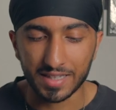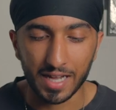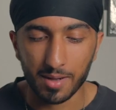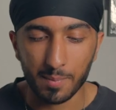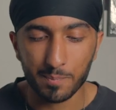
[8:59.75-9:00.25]

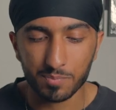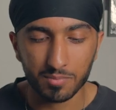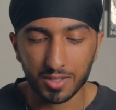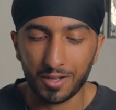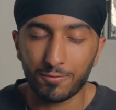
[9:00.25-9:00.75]
that,
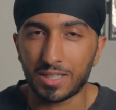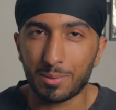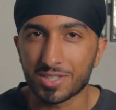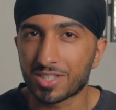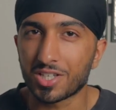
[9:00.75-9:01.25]
I thought that
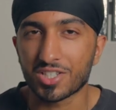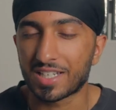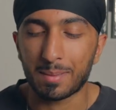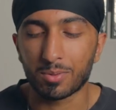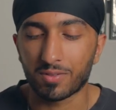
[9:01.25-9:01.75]
was such
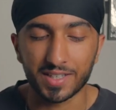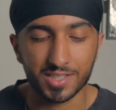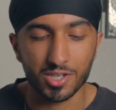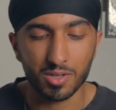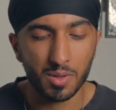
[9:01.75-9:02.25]
an Apple thing
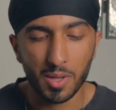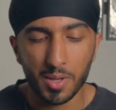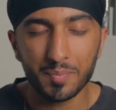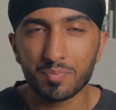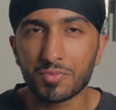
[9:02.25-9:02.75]
to do.
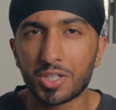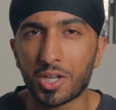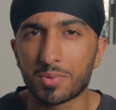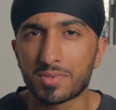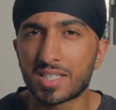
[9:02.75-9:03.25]

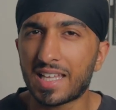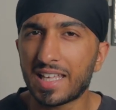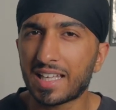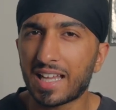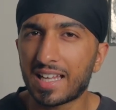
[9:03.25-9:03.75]
To
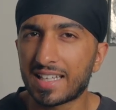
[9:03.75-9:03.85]
take an